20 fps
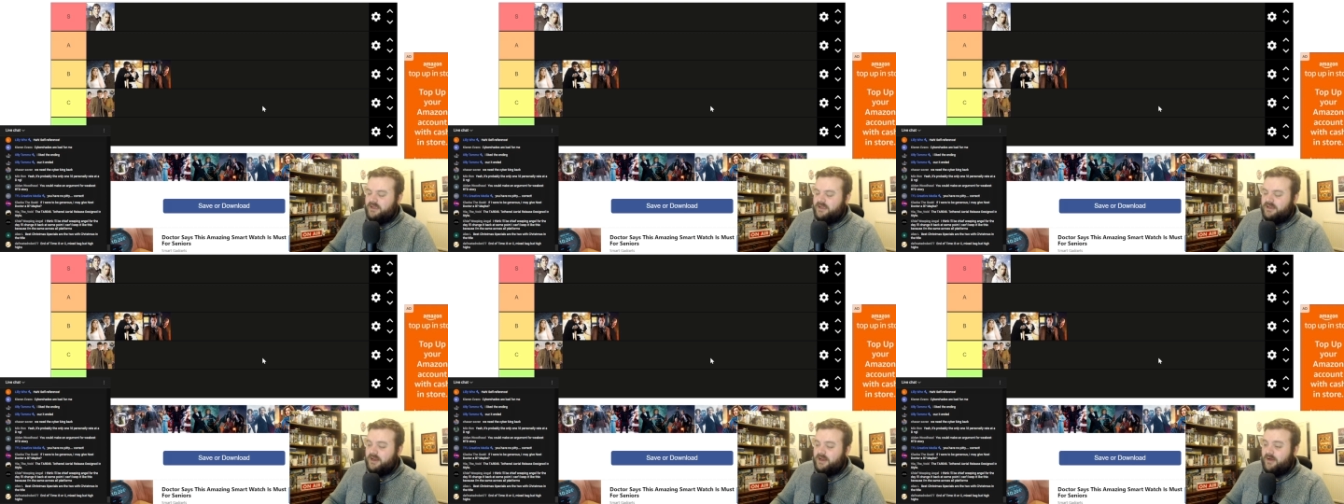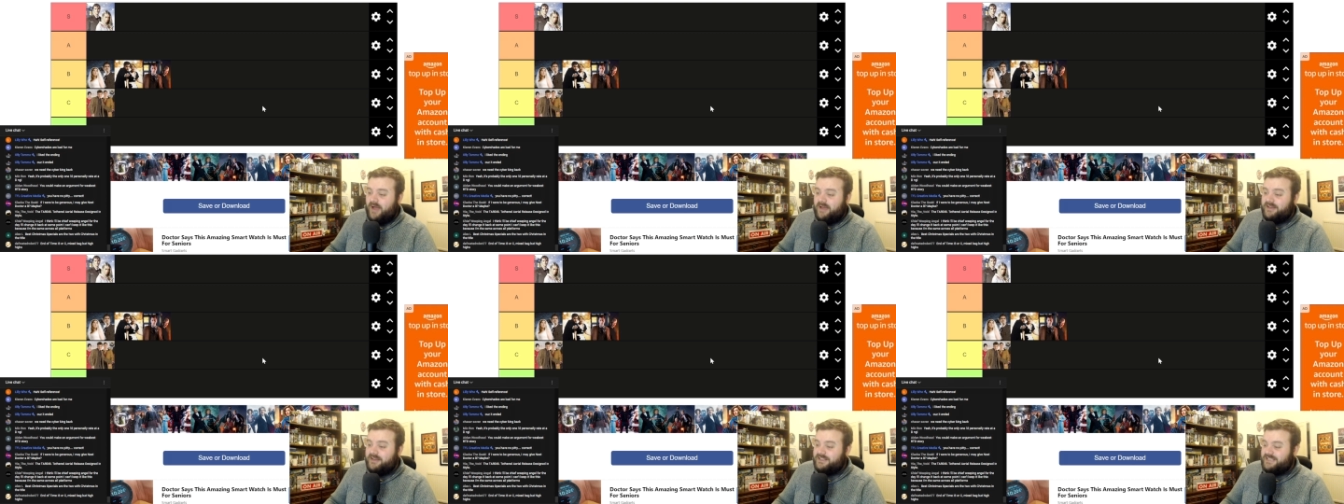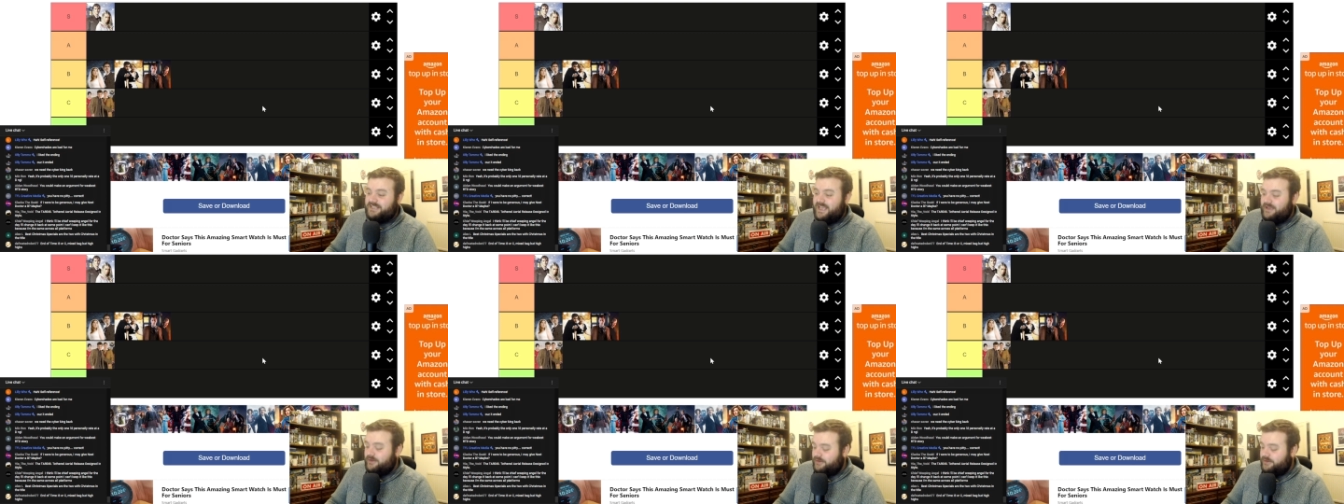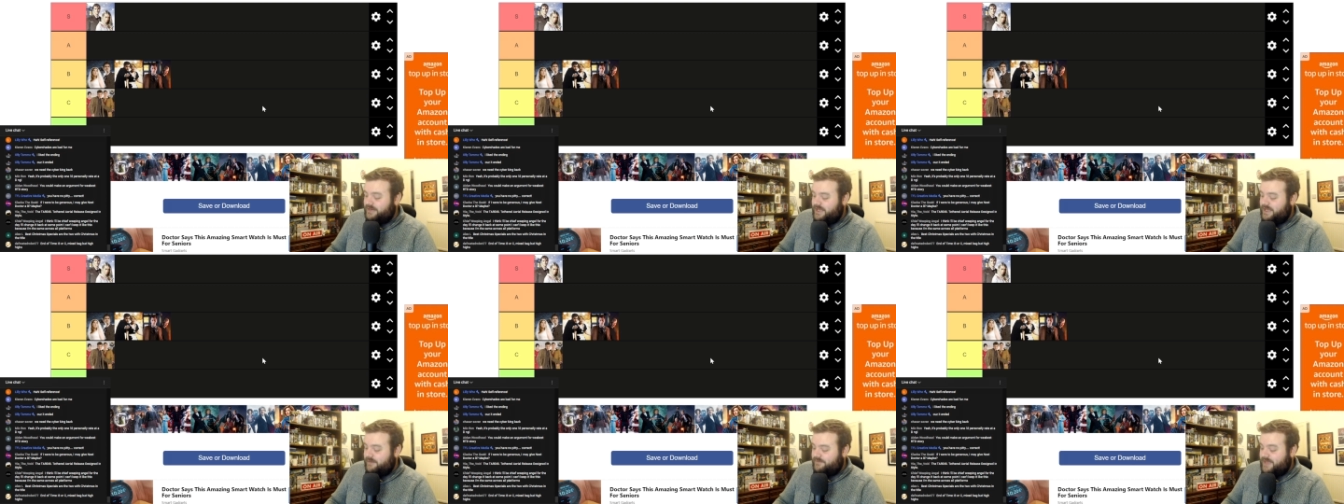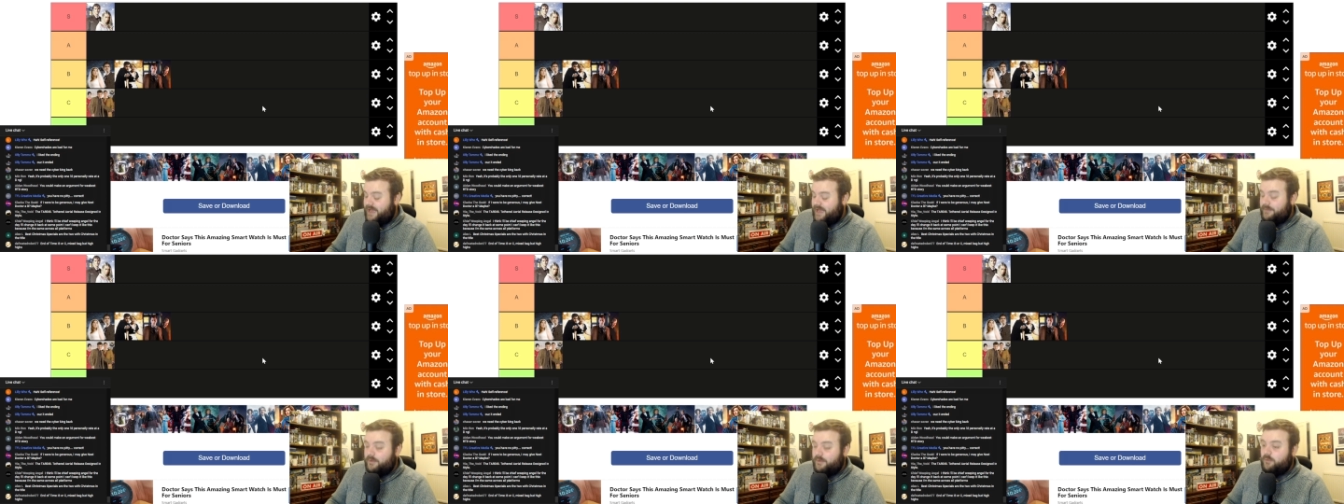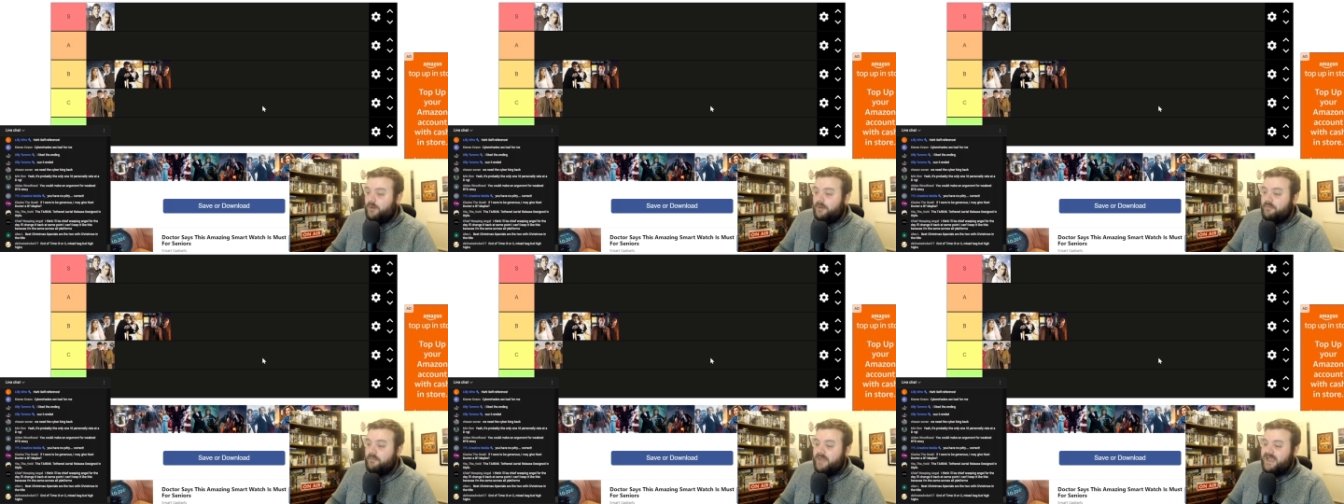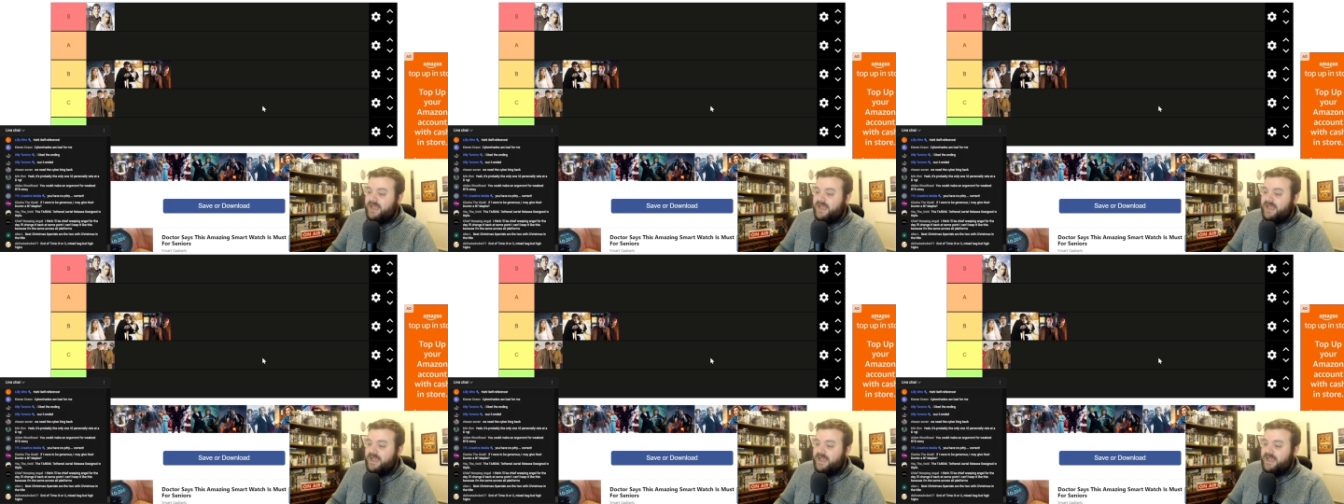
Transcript: You know, I could take or leave that. What